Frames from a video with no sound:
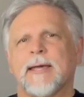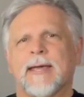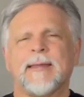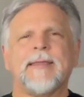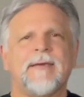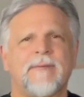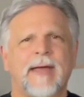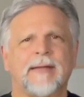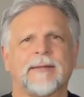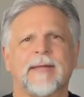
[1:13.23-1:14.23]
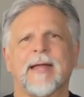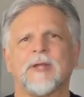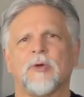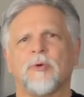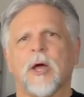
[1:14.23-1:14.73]
in the event
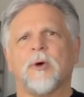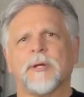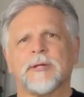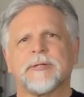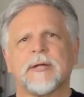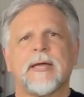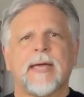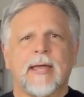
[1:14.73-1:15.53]
that you notice